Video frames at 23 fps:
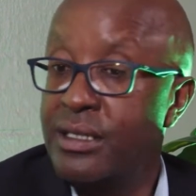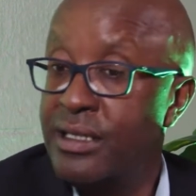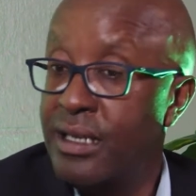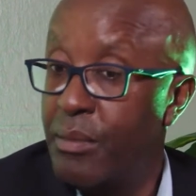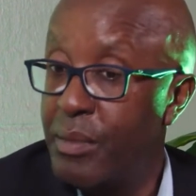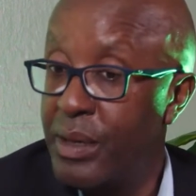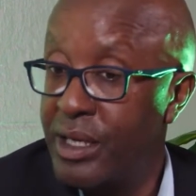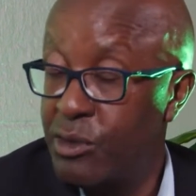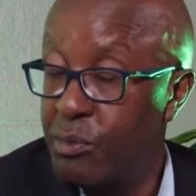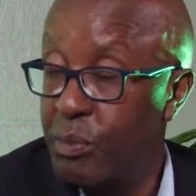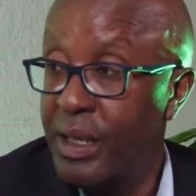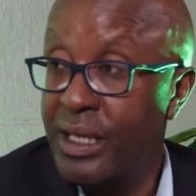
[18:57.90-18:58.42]
there's
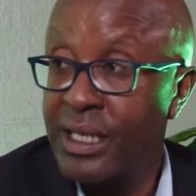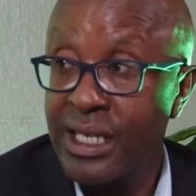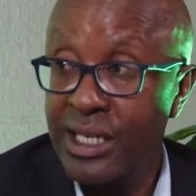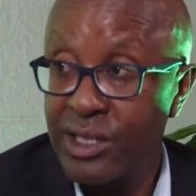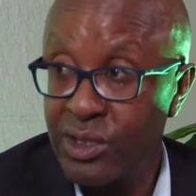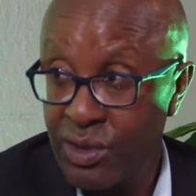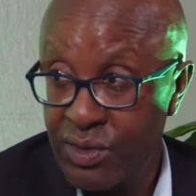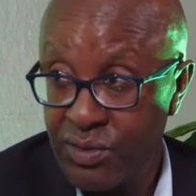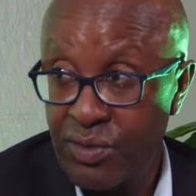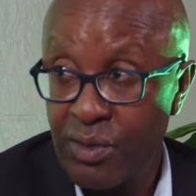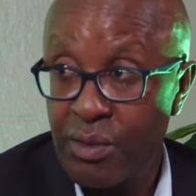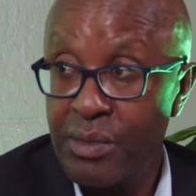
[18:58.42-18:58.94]
some
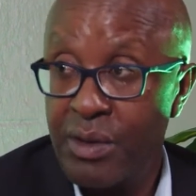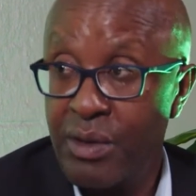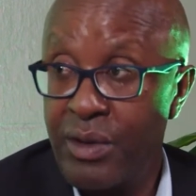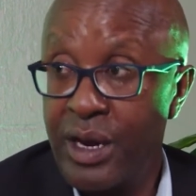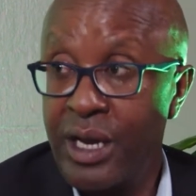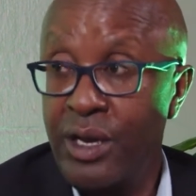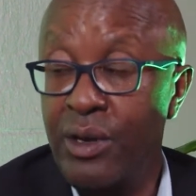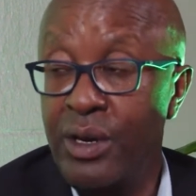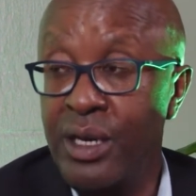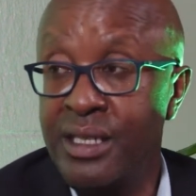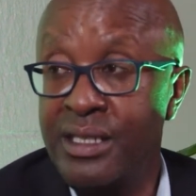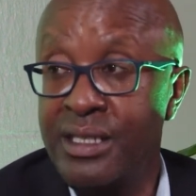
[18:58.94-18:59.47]
expectations from the
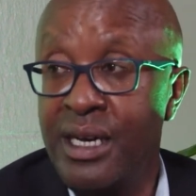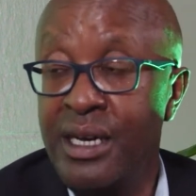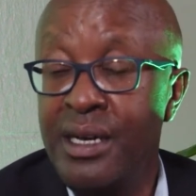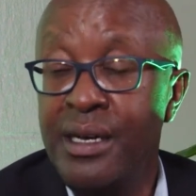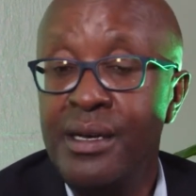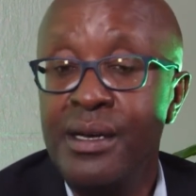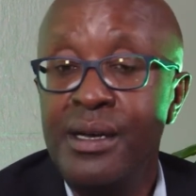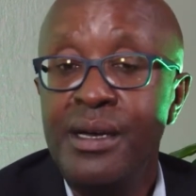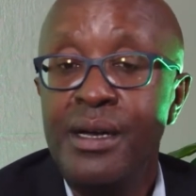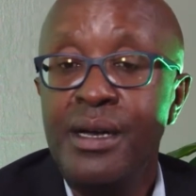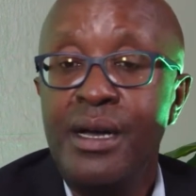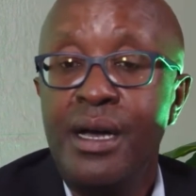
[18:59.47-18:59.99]
regulator.
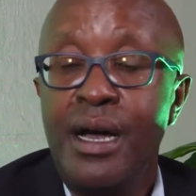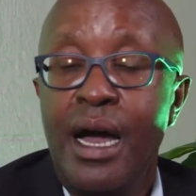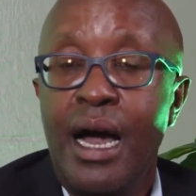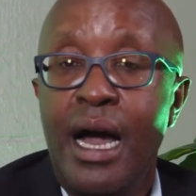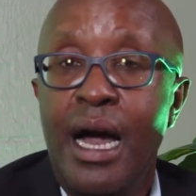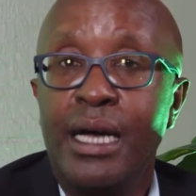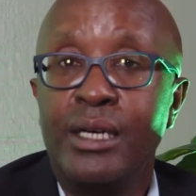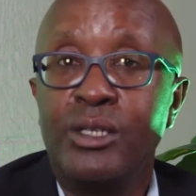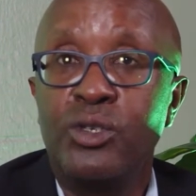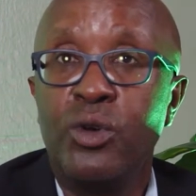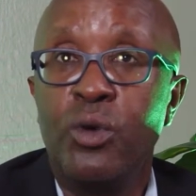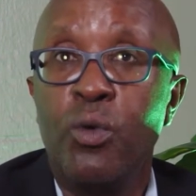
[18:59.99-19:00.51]

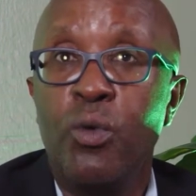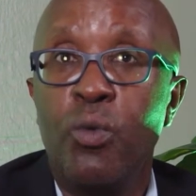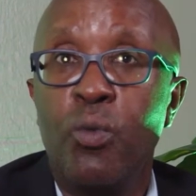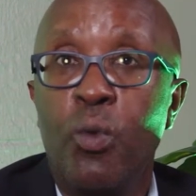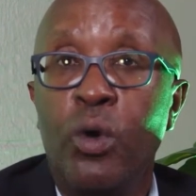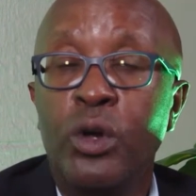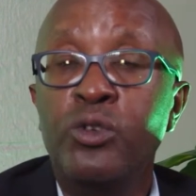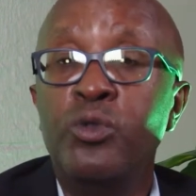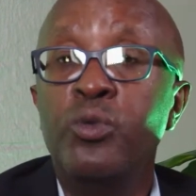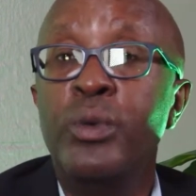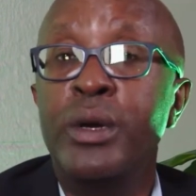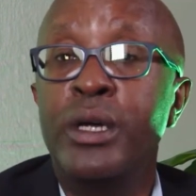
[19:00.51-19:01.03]
So
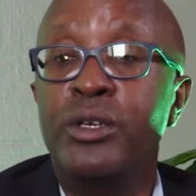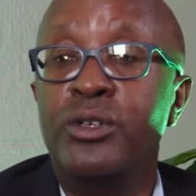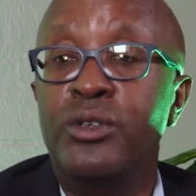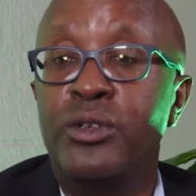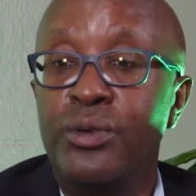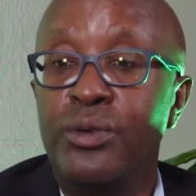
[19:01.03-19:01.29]
what we